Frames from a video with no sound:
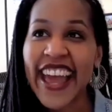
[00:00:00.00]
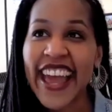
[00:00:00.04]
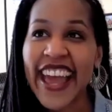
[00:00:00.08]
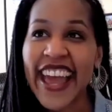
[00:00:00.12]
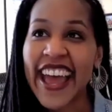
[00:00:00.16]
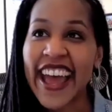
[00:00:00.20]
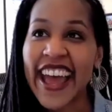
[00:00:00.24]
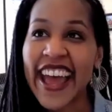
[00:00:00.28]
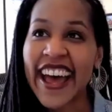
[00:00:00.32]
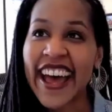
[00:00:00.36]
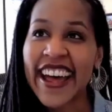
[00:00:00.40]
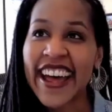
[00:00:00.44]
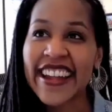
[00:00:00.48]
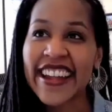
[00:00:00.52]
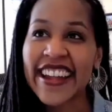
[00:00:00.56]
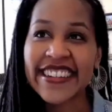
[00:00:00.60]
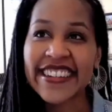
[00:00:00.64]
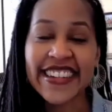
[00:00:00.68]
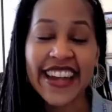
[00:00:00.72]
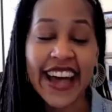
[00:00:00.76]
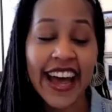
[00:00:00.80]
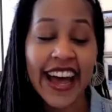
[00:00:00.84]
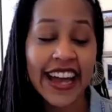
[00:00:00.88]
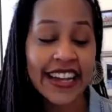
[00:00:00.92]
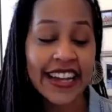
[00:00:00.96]

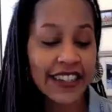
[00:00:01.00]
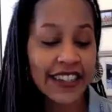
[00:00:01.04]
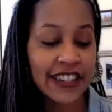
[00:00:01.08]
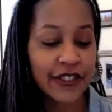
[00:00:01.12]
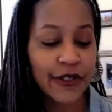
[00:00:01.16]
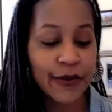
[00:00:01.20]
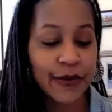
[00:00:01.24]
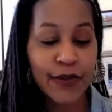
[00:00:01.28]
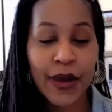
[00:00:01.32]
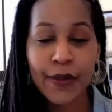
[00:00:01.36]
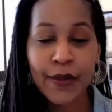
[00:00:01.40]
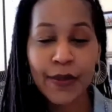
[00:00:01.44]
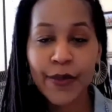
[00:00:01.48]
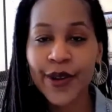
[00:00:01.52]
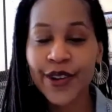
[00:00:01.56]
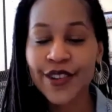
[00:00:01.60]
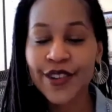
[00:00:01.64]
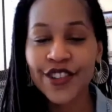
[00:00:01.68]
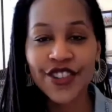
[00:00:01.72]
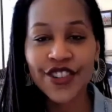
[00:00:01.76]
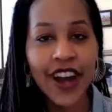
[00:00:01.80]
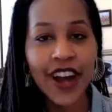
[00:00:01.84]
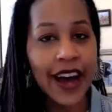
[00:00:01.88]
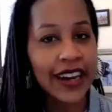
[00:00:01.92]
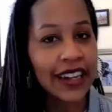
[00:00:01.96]
And I just remember
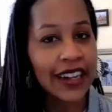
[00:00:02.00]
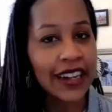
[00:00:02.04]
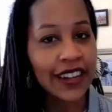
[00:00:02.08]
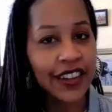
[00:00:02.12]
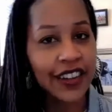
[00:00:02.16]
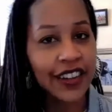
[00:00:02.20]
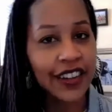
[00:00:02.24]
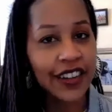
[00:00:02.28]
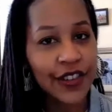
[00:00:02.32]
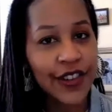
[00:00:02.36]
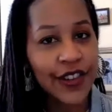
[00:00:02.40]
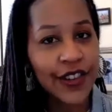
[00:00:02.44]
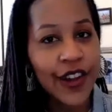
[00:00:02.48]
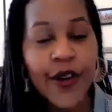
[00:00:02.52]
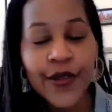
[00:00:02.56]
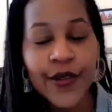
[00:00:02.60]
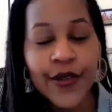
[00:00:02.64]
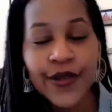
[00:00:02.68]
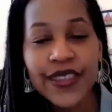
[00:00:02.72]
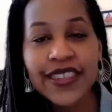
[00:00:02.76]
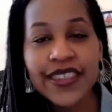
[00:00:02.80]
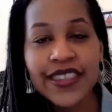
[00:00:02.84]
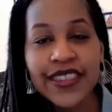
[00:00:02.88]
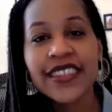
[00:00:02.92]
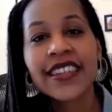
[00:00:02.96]
jotting little
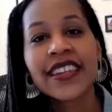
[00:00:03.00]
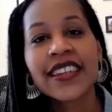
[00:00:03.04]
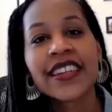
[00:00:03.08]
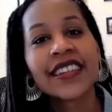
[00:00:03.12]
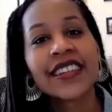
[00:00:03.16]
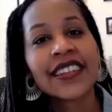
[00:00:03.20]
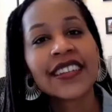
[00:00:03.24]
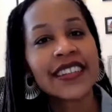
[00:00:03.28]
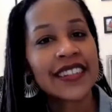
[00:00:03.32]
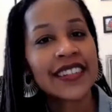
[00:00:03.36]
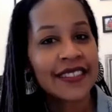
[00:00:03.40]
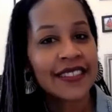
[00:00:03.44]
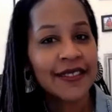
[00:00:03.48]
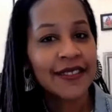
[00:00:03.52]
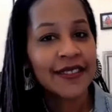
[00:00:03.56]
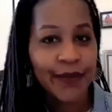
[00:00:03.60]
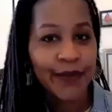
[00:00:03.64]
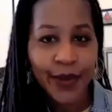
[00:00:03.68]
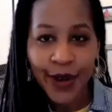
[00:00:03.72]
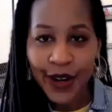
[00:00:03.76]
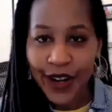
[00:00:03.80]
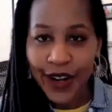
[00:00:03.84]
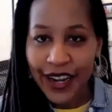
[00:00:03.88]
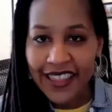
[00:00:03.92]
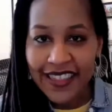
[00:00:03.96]
notes,
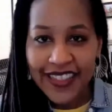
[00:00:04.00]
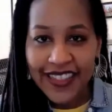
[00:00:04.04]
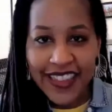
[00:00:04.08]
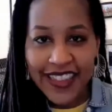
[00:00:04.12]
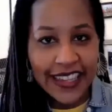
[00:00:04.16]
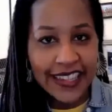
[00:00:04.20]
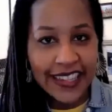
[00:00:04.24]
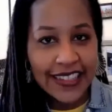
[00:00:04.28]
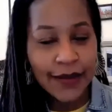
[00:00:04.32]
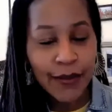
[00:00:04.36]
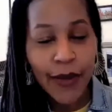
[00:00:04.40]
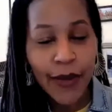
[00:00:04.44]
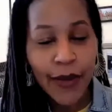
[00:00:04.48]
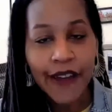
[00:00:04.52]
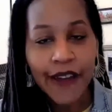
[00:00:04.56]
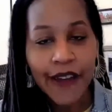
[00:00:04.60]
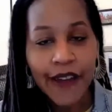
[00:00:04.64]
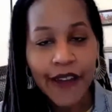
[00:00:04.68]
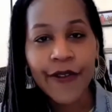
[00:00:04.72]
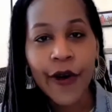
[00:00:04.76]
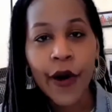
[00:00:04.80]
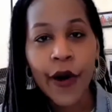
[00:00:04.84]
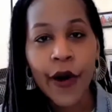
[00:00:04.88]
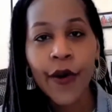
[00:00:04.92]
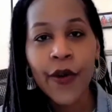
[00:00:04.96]
putting things in my
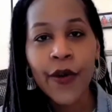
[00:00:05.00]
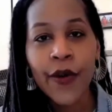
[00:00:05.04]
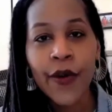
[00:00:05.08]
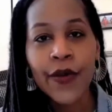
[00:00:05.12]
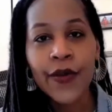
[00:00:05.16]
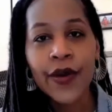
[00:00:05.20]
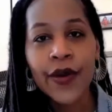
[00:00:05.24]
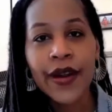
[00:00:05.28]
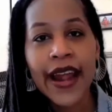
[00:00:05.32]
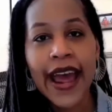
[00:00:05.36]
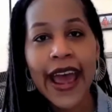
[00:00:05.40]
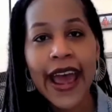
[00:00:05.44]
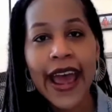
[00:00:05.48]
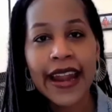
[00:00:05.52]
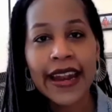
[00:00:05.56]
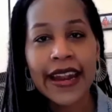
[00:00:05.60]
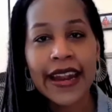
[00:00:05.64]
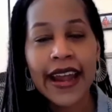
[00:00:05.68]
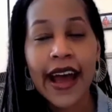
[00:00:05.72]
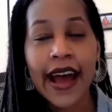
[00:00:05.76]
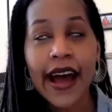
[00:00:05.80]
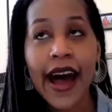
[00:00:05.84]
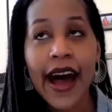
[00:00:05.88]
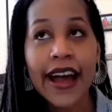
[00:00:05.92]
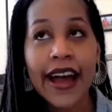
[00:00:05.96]
phone, and
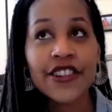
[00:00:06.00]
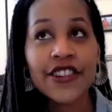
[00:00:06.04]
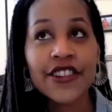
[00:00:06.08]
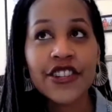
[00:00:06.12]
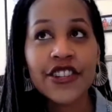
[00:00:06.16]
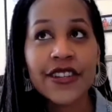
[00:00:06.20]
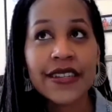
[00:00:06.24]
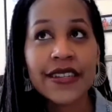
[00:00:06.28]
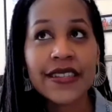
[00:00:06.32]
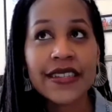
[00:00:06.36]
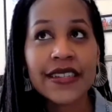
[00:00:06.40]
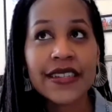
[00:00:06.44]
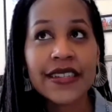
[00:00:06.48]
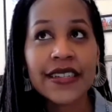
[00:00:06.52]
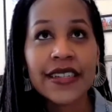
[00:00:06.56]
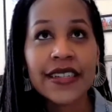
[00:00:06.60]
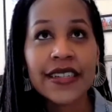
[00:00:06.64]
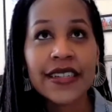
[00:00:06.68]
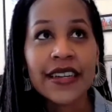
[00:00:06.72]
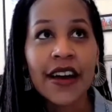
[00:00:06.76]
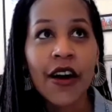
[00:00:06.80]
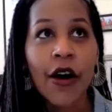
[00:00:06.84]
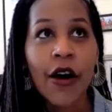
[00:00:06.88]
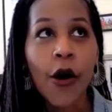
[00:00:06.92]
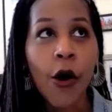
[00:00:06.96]

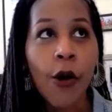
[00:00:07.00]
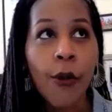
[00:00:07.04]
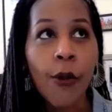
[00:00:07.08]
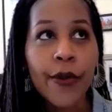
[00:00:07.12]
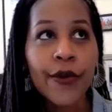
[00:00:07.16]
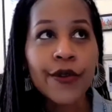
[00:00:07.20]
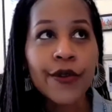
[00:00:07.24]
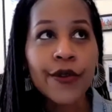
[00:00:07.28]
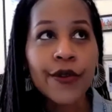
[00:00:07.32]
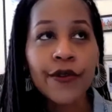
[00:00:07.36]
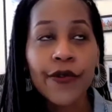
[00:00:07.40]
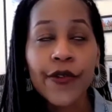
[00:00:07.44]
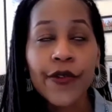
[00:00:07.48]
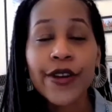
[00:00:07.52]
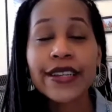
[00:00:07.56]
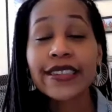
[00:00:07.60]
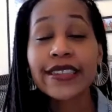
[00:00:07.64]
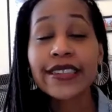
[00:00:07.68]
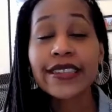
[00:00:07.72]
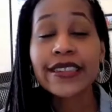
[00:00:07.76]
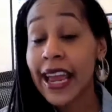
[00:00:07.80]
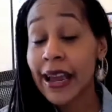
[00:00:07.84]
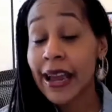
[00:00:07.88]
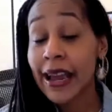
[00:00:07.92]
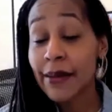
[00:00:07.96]
Opal's voice
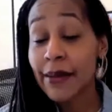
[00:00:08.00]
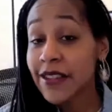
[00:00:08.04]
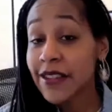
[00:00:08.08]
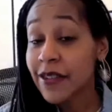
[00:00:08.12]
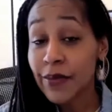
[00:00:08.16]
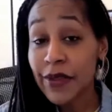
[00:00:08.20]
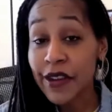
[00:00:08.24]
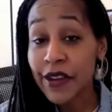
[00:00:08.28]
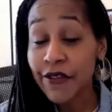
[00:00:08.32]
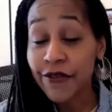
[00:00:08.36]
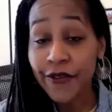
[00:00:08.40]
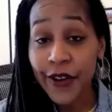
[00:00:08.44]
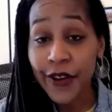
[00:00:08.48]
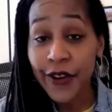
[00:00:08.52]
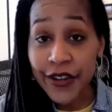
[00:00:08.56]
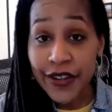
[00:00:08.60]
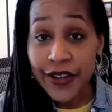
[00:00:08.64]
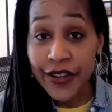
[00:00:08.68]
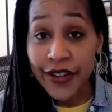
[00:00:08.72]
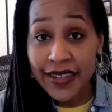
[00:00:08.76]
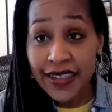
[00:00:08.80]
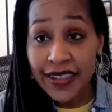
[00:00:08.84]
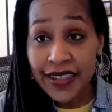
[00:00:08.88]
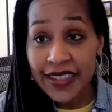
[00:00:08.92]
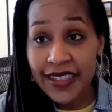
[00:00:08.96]
came to me
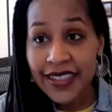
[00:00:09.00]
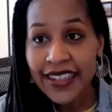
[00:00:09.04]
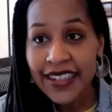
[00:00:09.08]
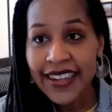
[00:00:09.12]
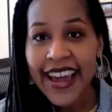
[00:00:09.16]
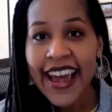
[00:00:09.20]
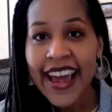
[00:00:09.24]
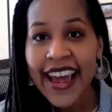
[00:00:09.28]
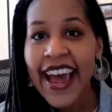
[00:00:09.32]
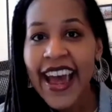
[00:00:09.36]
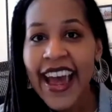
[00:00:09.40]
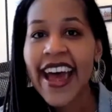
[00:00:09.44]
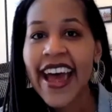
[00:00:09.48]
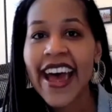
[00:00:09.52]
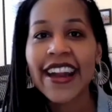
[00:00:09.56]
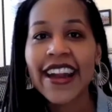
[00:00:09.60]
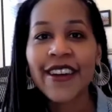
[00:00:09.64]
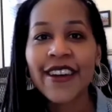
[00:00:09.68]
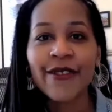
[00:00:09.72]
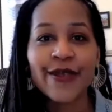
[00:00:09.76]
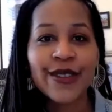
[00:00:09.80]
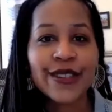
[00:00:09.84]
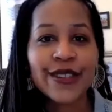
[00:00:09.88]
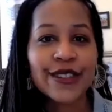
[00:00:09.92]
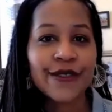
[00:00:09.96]
first, and
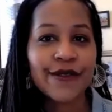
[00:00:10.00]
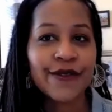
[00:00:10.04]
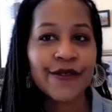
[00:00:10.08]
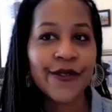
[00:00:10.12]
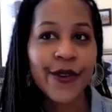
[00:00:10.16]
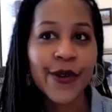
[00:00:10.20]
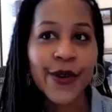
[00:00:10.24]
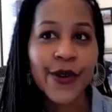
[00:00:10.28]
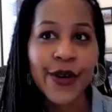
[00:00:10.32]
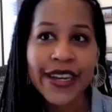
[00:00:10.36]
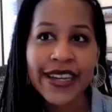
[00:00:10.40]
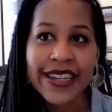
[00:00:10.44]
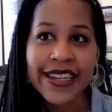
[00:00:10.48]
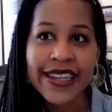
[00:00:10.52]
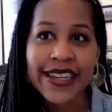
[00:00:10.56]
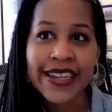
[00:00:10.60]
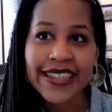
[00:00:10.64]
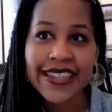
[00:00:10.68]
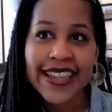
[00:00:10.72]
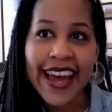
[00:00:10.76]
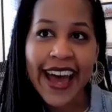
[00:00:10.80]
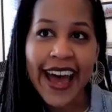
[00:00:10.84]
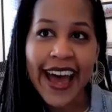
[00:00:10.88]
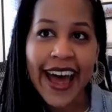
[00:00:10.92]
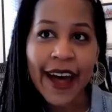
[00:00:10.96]
it was a voice
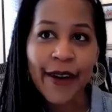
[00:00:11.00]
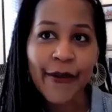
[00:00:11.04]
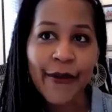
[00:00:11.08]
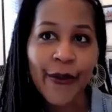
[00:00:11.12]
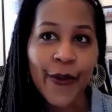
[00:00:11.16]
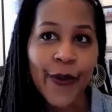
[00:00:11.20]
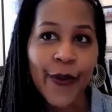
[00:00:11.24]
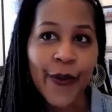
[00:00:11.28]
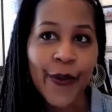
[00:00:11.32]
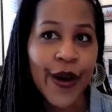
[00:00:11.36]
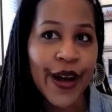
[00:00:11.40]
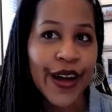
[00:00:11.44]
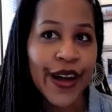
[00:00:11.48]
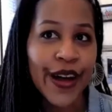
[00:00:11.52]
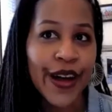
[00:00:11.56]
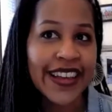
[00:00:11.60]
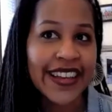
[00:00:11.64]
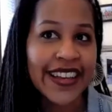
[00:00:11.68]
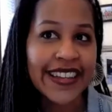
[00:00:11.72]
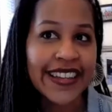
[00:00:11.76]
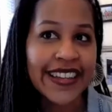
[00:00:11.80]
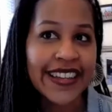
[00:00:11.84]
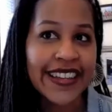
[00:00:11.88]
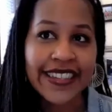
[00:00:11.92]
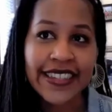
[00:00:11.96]
that
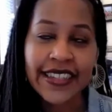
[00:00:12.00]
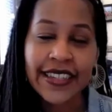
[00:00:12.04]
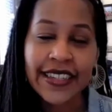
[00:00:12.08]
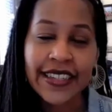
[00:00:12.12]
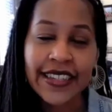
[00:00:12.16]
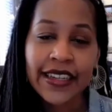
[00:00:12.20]
was,